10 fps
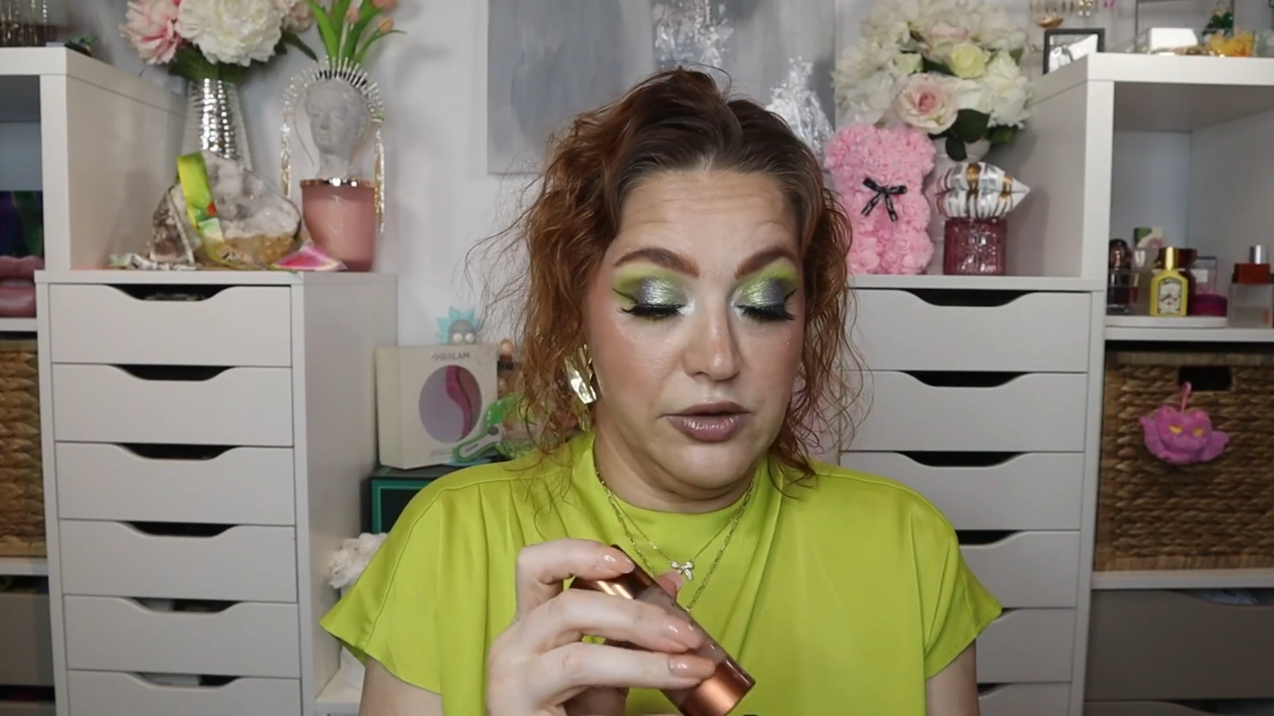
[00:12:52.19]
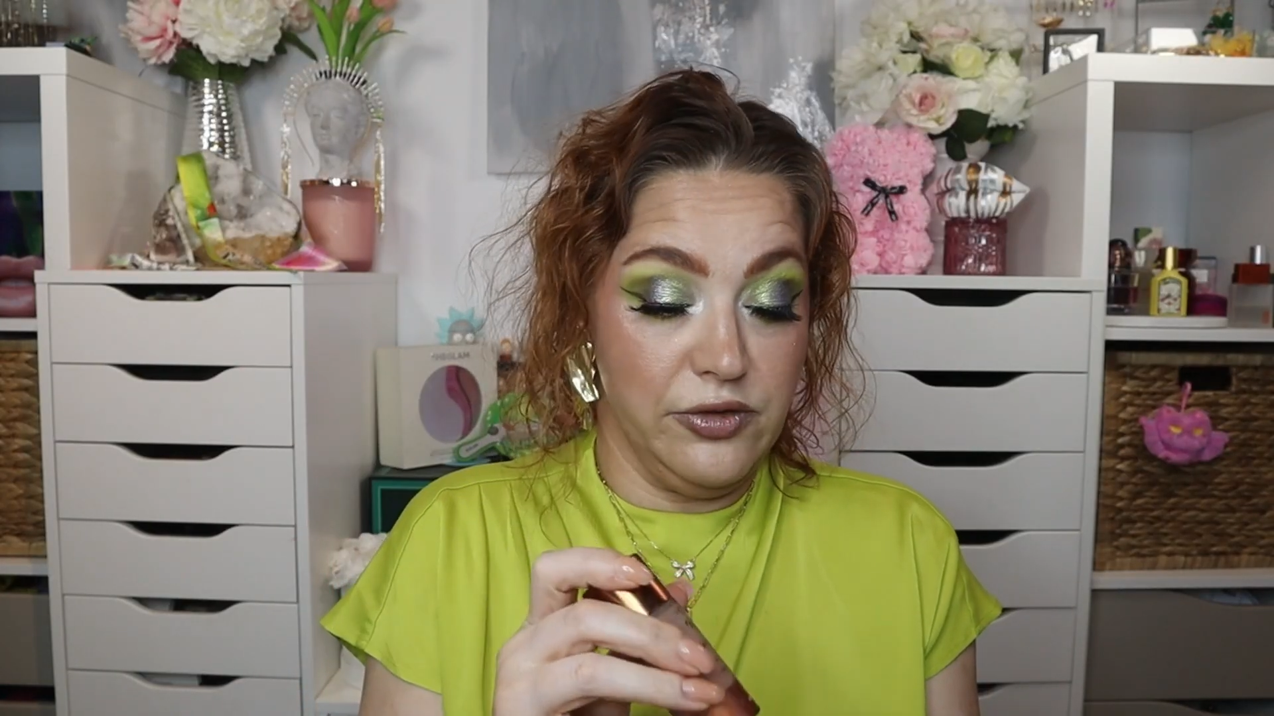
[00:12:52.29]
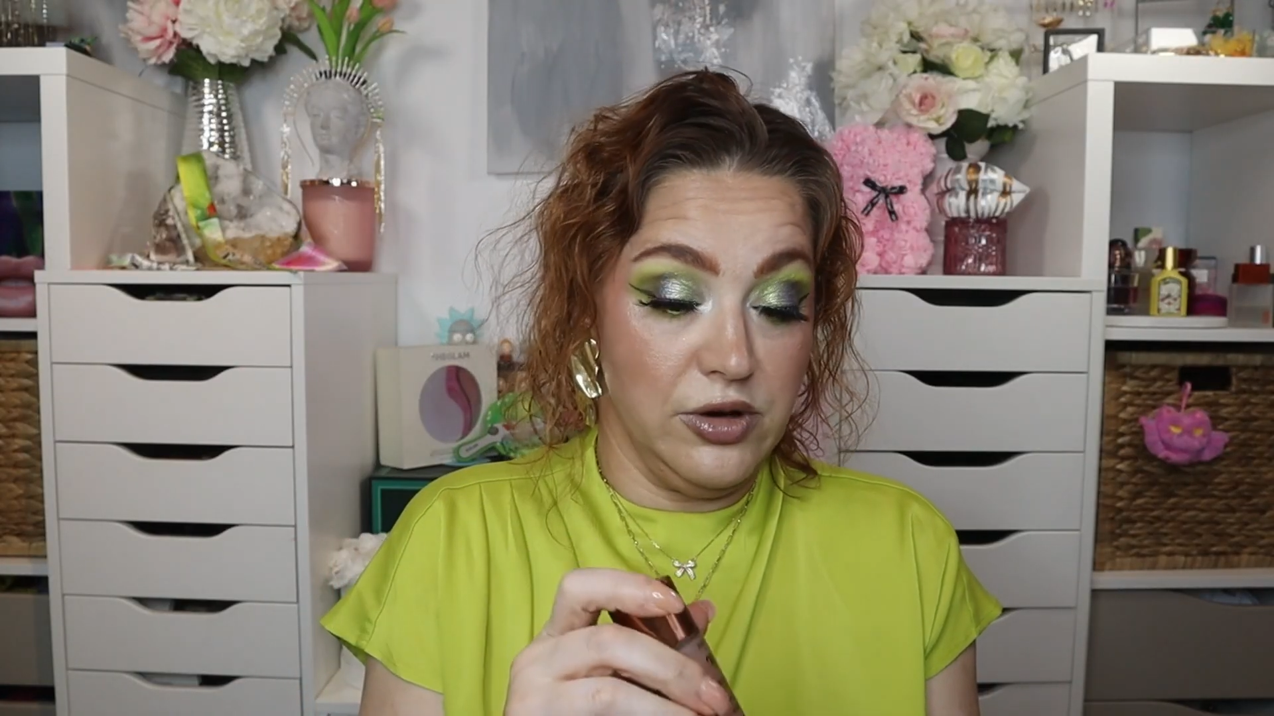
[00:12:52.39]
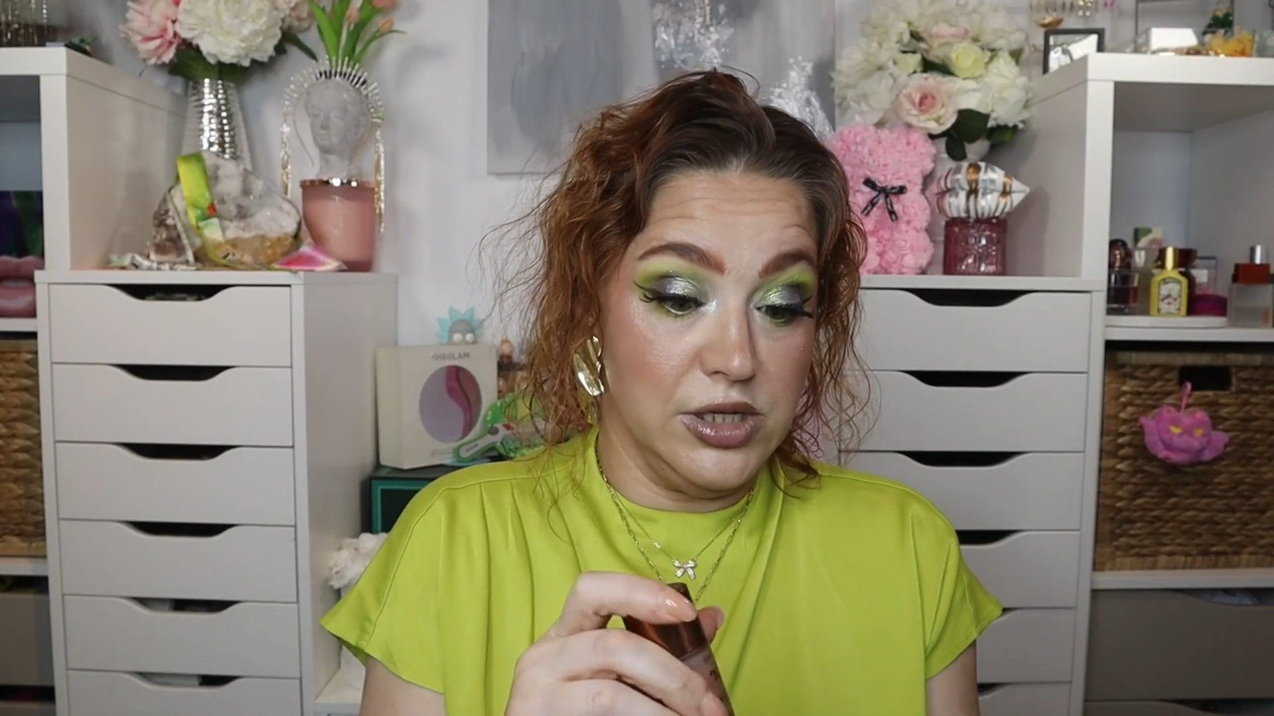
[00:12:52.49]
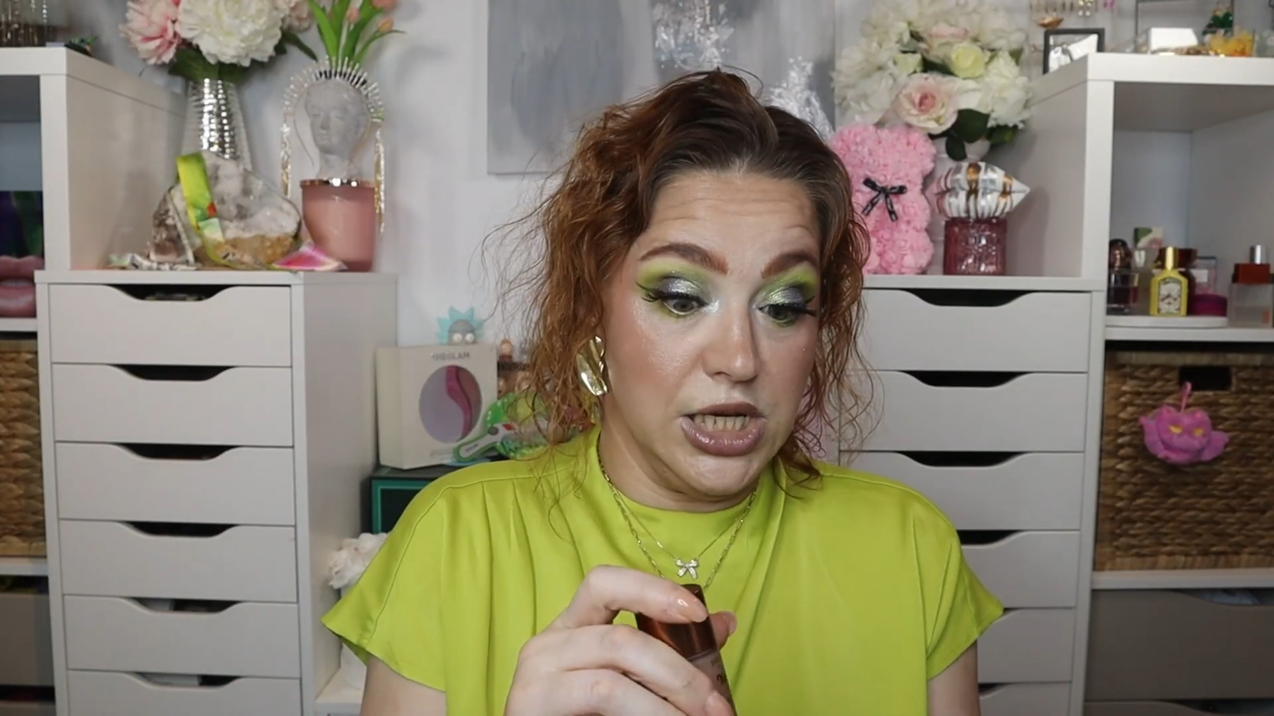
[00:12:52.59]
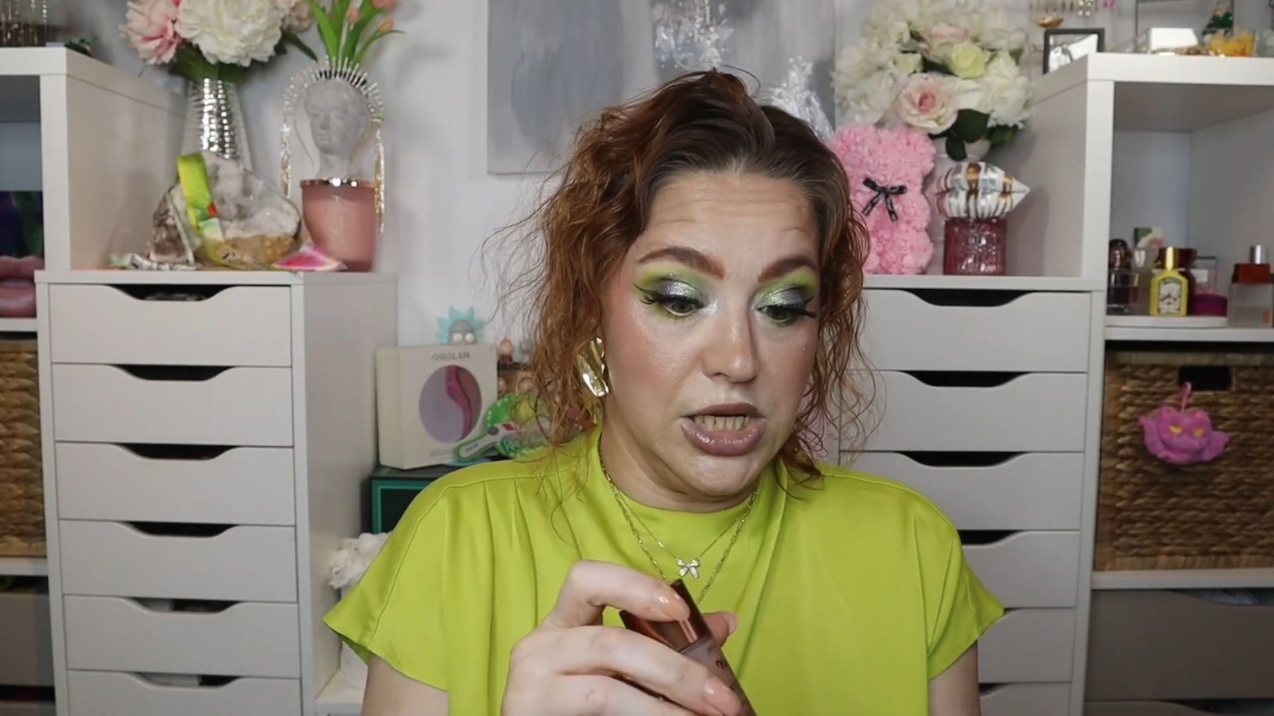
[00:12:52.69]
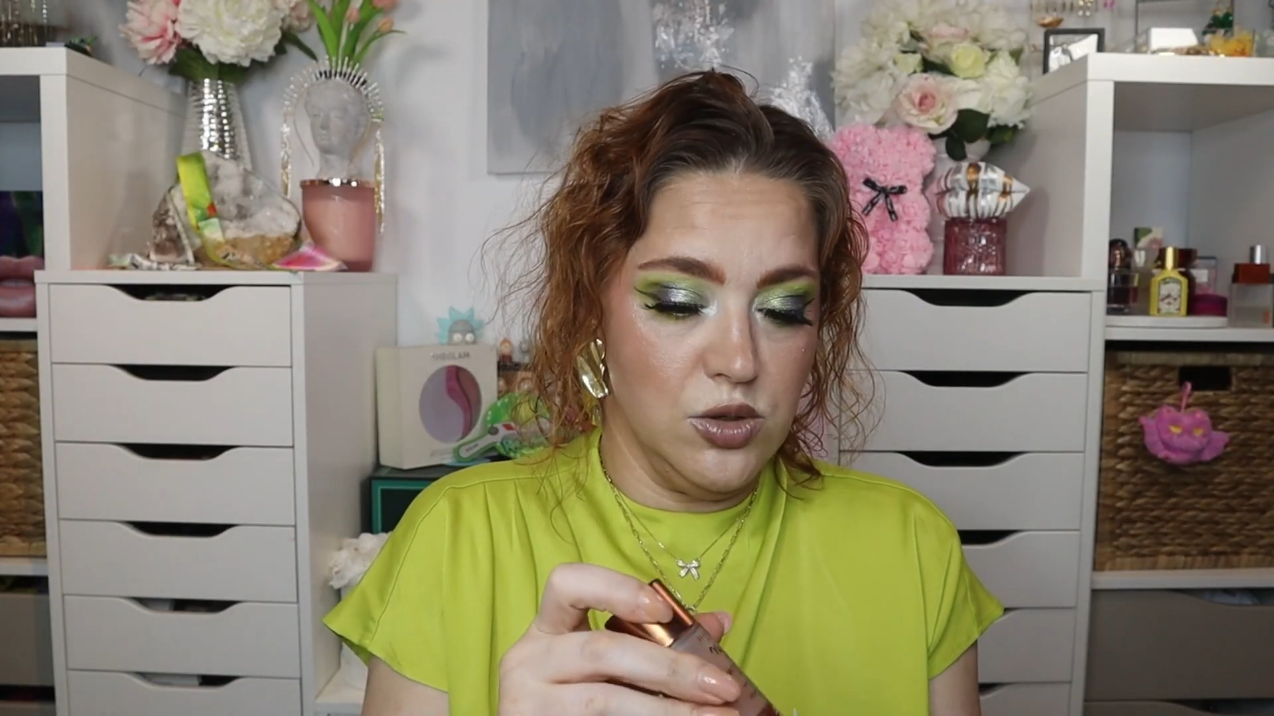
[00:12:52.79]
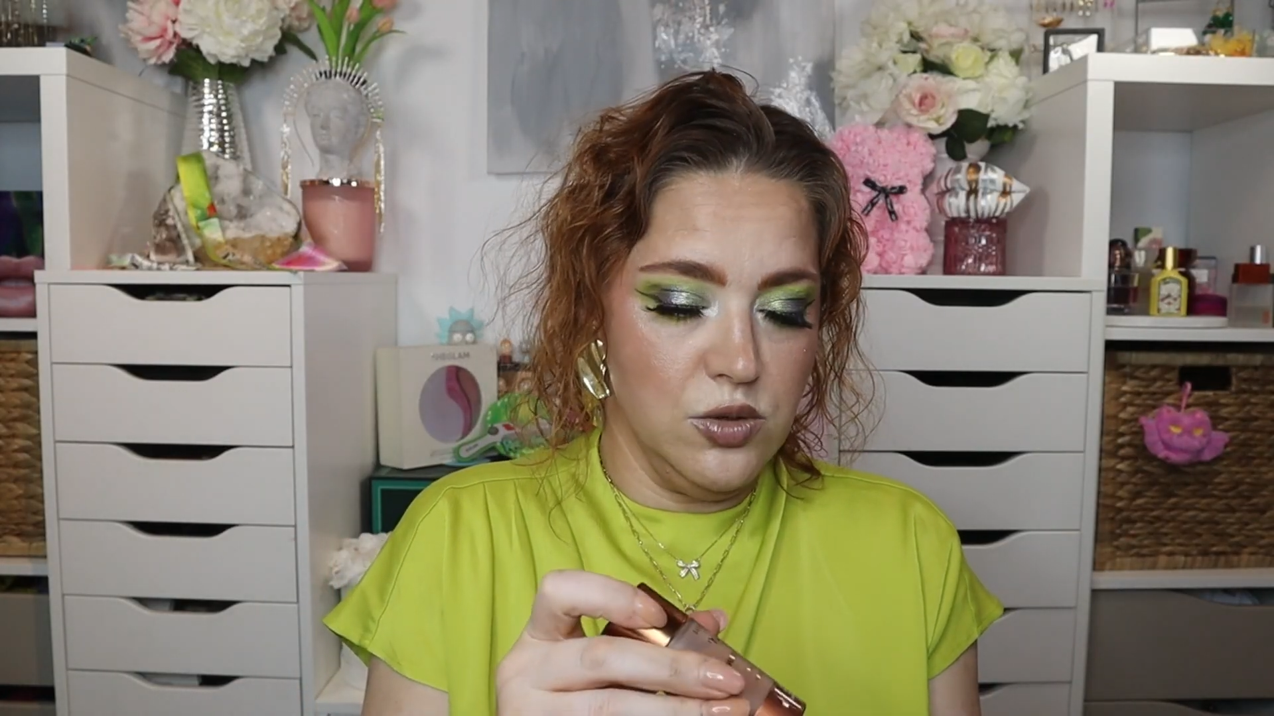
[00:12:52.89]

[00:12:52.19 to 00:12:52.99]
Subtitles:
far as I know,